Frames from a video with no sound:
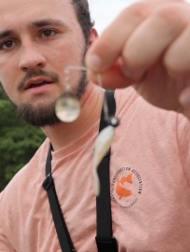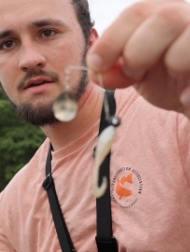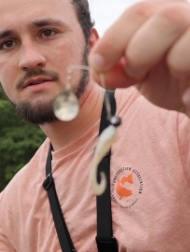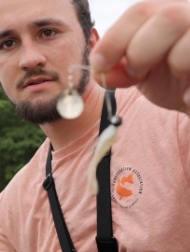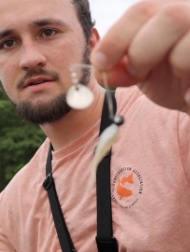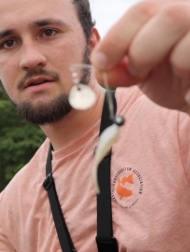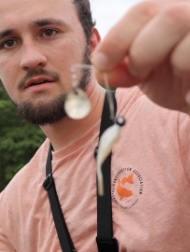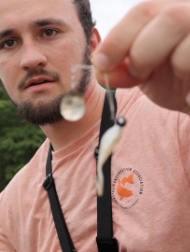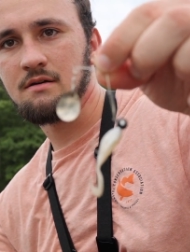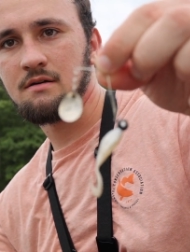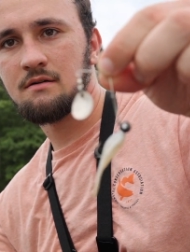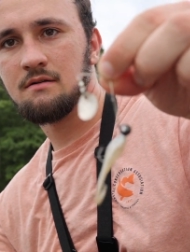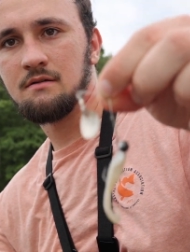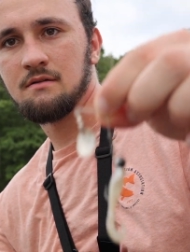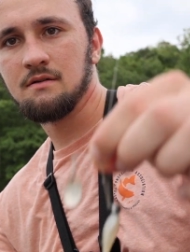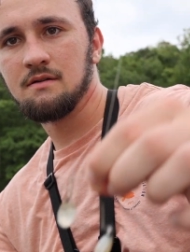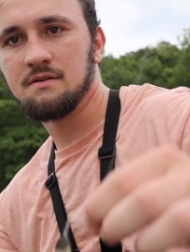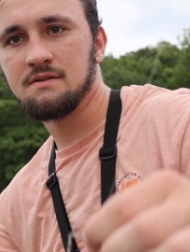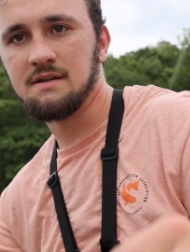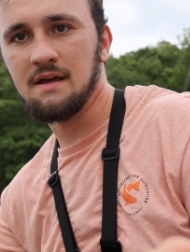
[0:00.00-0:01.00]
So
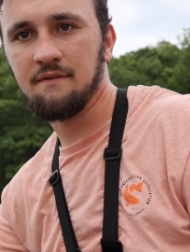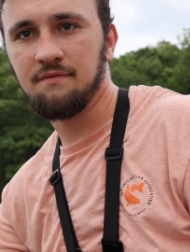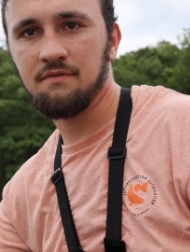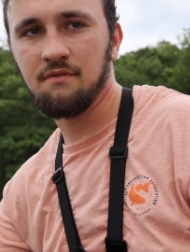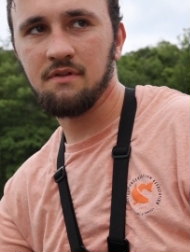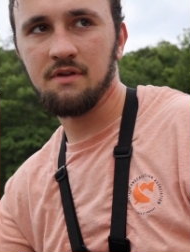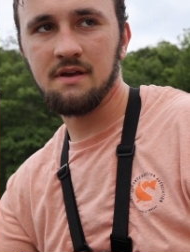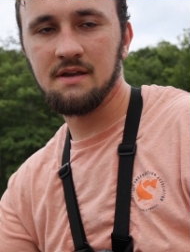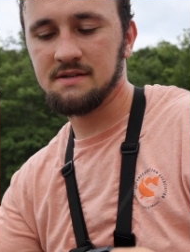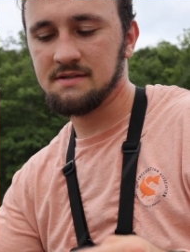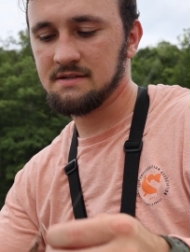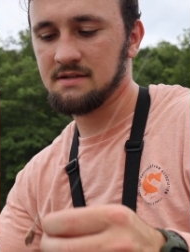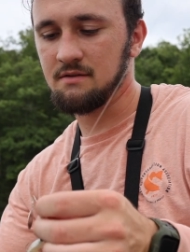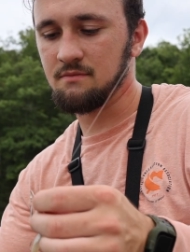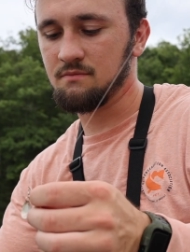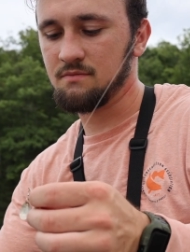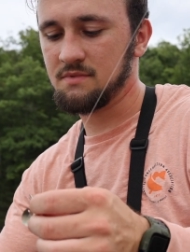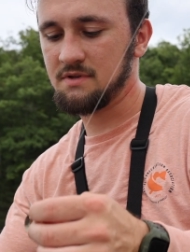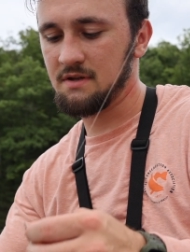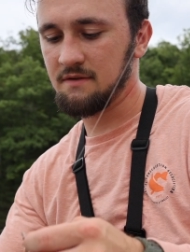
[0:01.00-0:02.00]
definitely
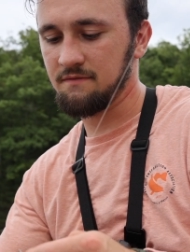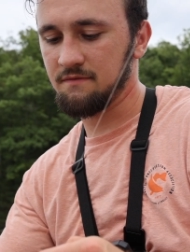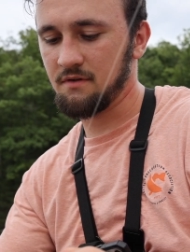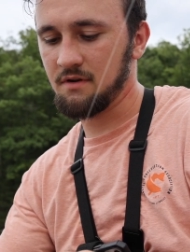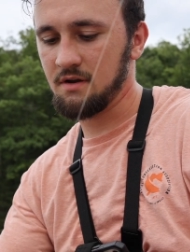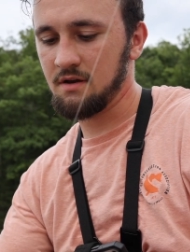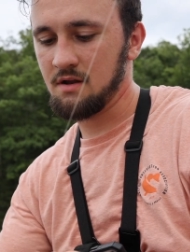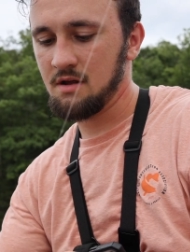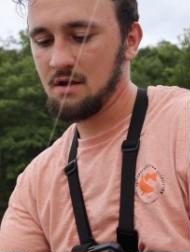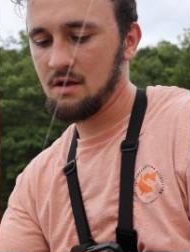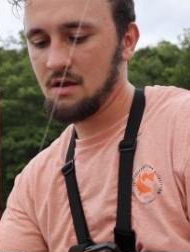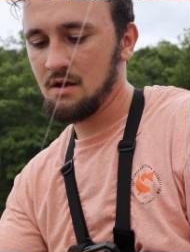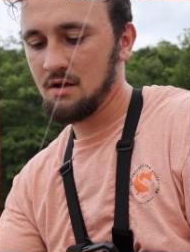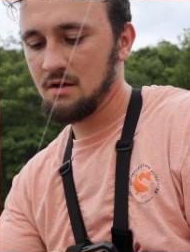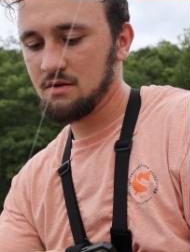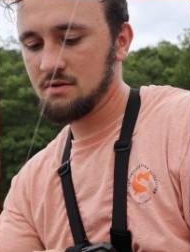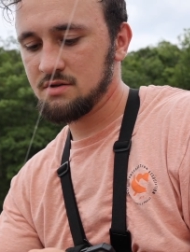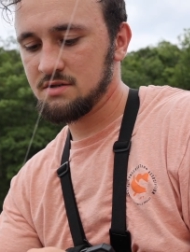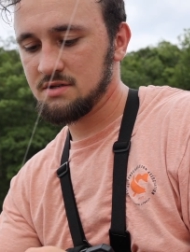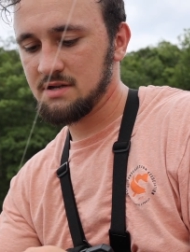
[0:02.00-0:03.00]
some different
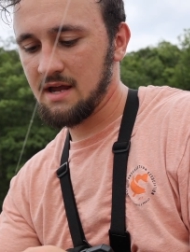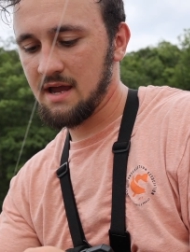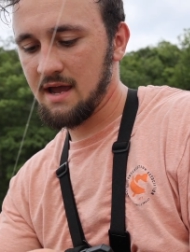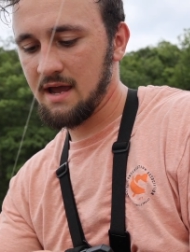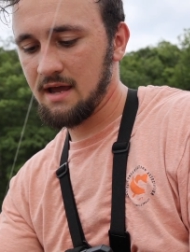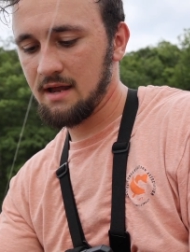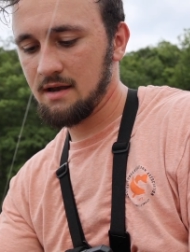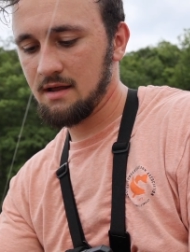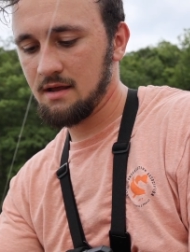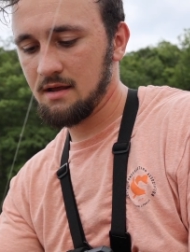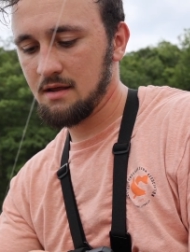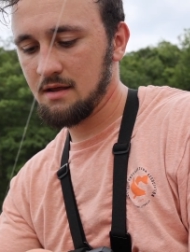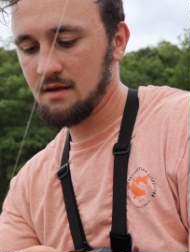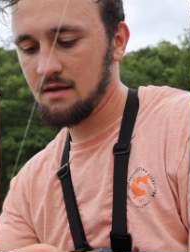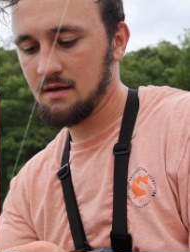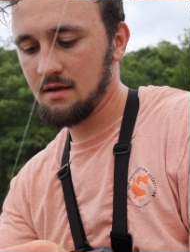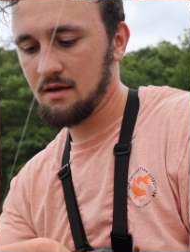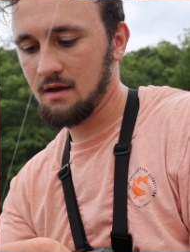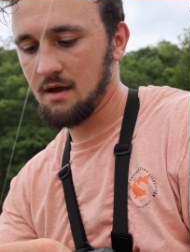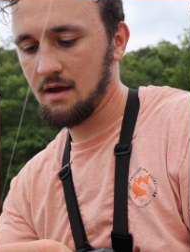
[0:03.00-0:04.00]
shad
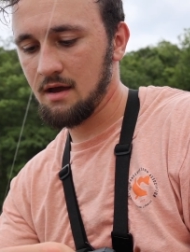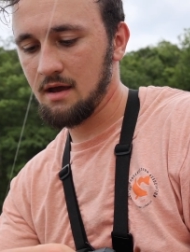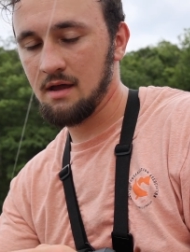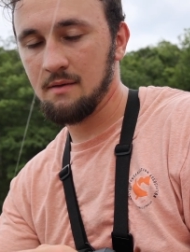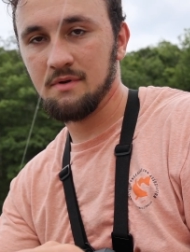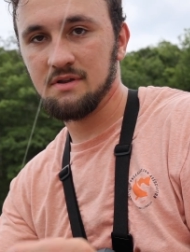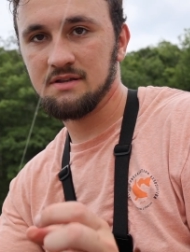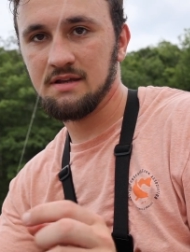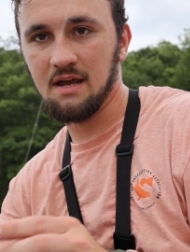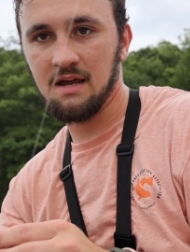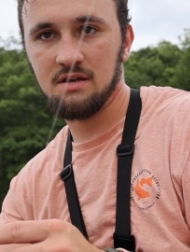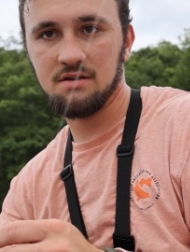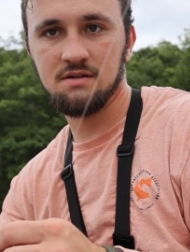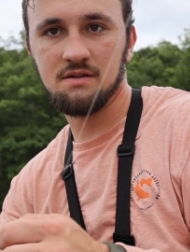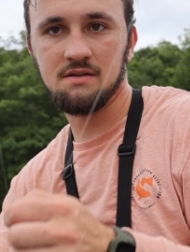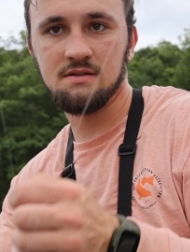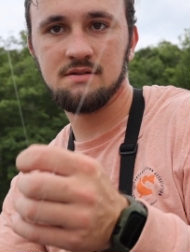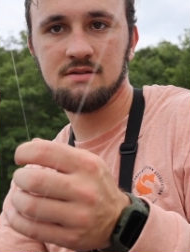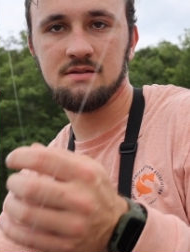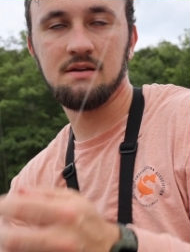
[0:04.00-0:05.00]
uh,
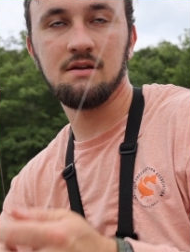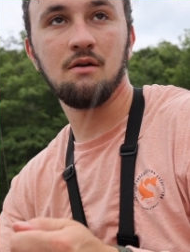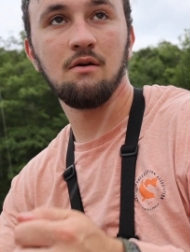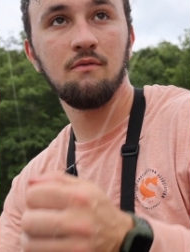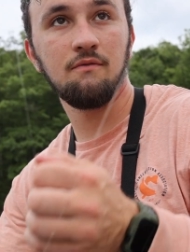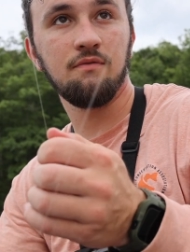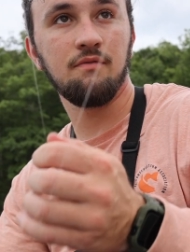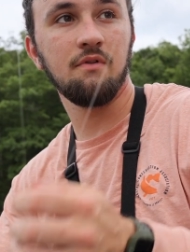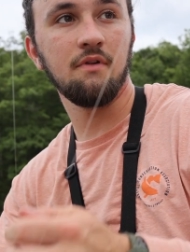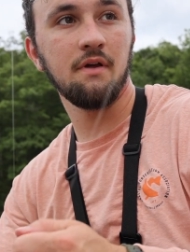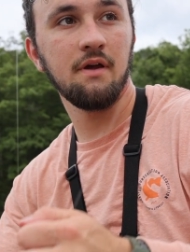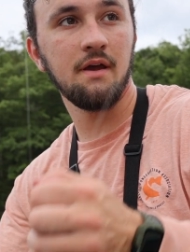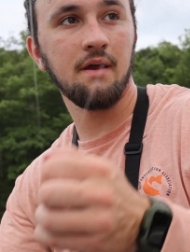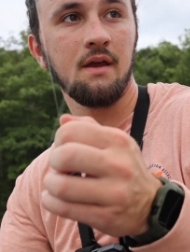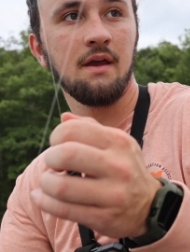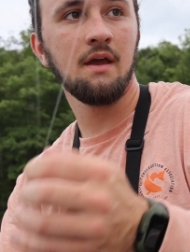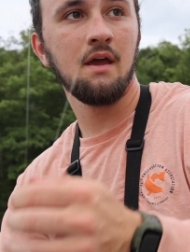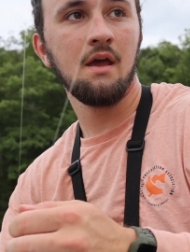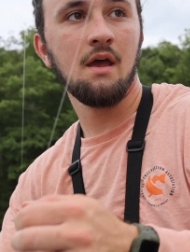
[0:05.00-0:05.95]
imitations and hopefully